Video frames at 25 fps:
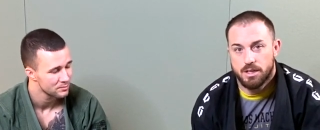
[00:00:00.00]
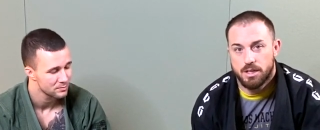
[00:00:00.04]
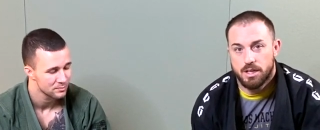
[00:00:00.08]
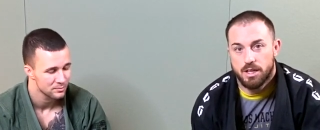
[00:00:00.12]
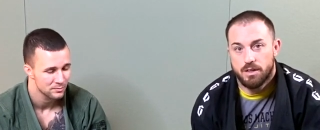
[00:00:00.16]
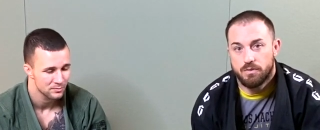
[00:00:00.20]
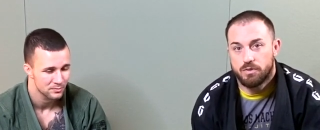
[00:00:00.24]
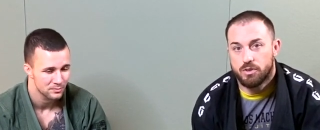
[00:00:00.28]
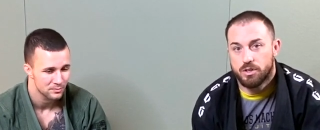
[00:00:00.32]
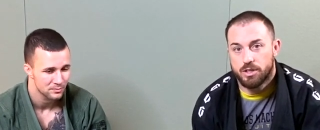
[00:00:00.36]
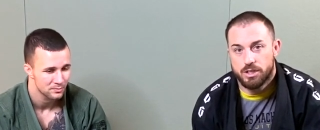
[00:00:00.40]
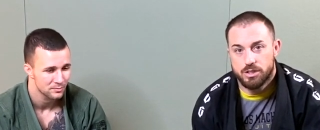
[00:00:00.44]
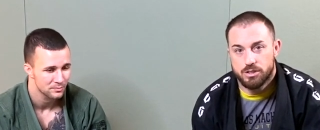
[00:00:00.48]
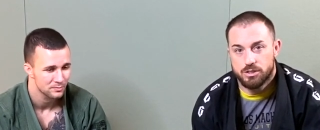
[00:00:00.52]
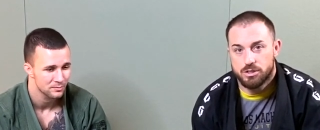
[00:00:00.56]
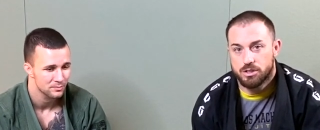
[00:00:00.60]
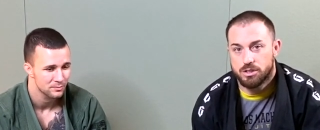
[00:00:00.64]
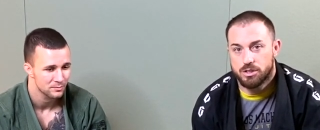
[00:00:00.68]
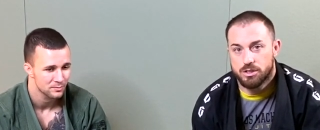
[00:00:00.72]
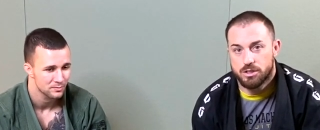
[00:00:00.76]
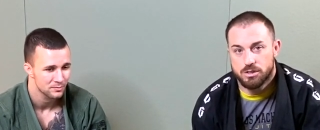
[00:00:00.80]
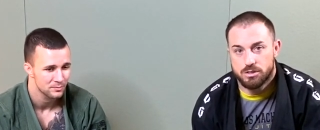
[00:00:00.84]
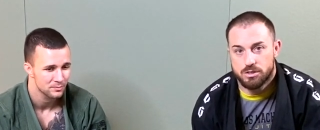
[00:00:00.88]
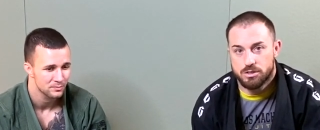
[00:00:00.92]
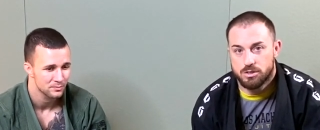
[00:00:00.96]
Speaker 1: if you're injured,
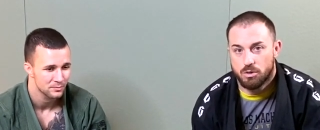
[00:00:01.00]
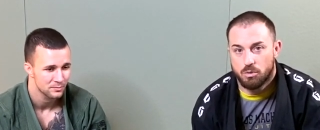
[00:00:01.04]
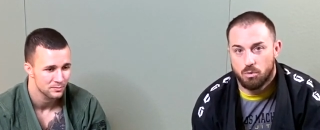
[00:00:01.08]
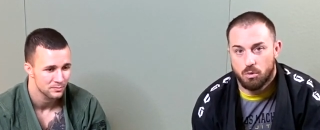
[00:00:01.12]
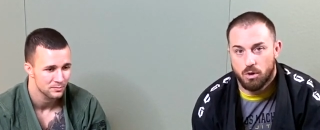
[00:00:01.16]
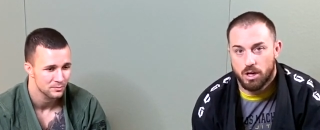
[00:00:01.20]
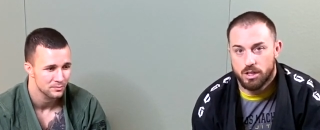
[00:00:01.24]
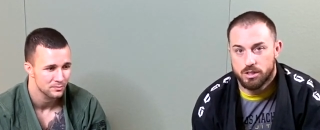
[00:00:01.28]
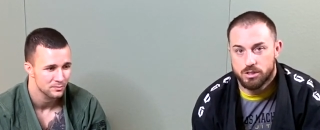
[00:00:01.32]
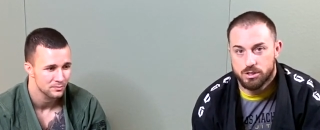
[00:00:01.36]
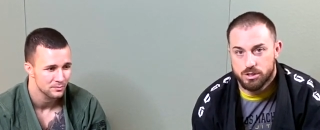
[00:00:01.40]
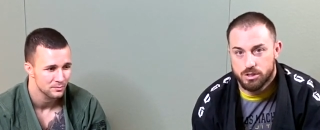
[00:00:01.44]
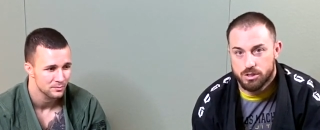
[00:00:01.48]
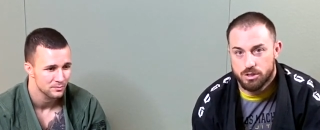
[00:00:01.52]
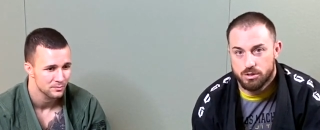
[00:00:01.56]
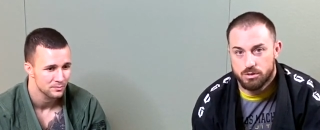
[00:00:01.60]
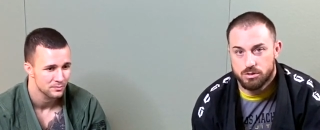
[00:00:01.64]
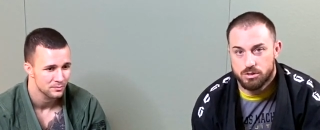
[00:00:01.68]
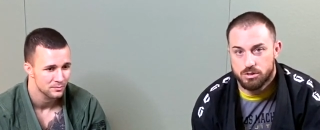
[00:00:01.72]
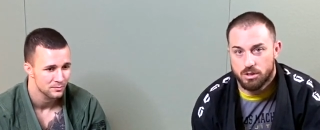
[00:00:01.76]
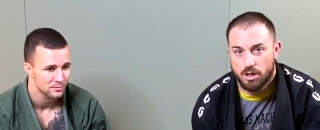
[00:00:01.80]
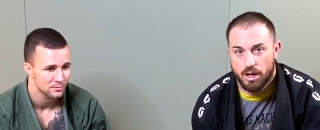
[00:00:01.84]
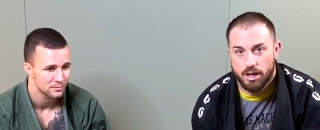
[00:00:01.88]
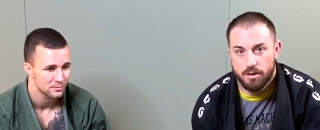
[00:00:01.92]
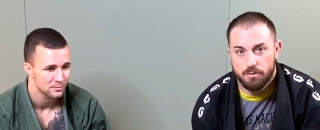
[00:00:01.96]
you can still watch too.
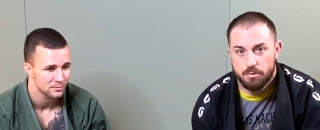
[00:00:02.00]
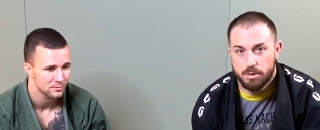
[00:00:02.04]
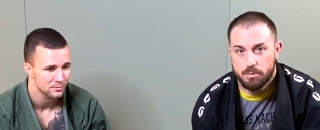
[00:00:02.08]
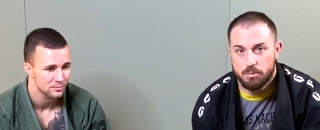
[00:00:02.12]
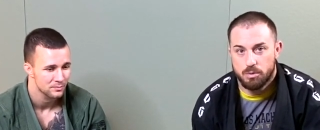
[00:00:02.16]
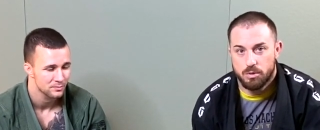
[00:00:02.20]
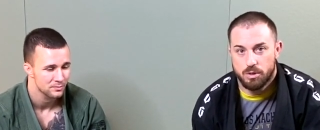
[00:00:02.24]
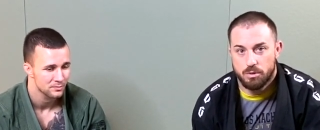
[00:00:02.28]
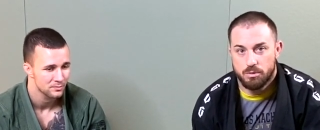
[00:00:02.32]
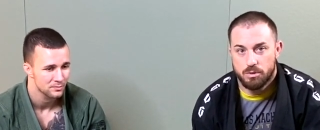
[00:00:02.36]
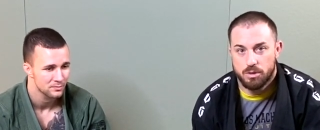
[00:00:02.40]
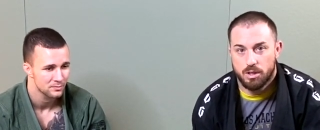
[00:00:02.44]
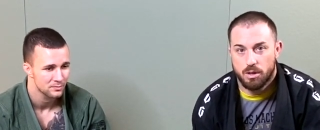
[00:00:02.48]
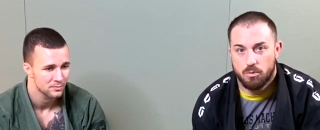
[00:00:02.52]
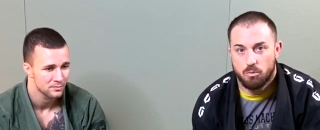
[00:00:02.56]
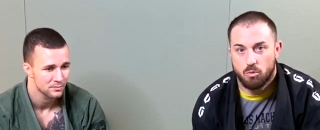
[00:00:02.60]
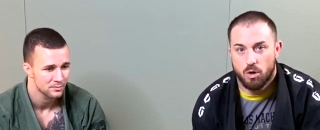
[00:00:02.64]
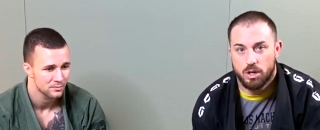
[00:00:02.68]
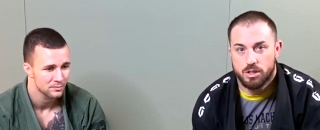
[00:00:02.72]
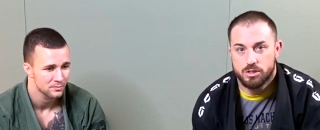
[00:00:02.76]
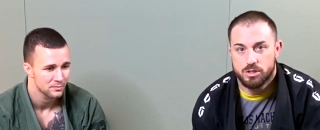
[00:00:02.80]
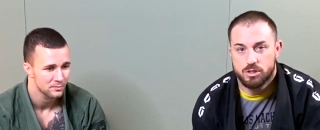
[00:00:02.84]
So I have people that would come watch